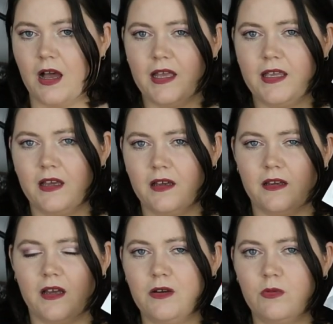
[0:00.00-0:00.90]

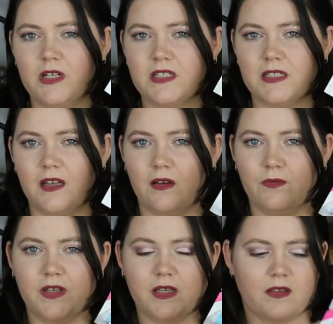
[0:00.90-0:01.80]
I wanted to
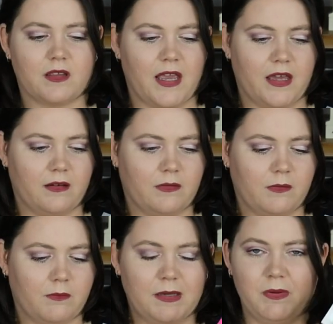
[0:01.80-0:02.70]
love this, and
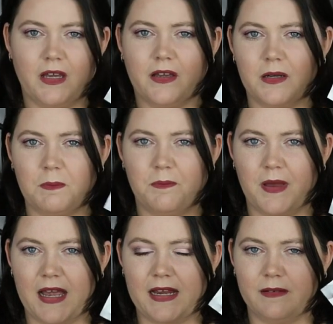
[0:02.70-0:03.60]
maybe I got a
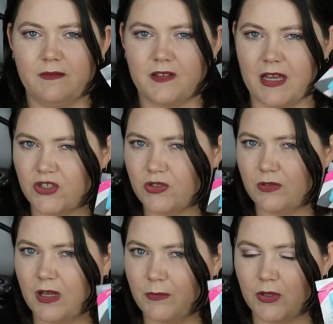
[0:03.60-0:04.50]
bad
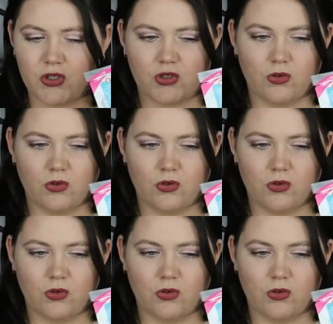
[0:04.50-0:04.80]
satchel, I'm not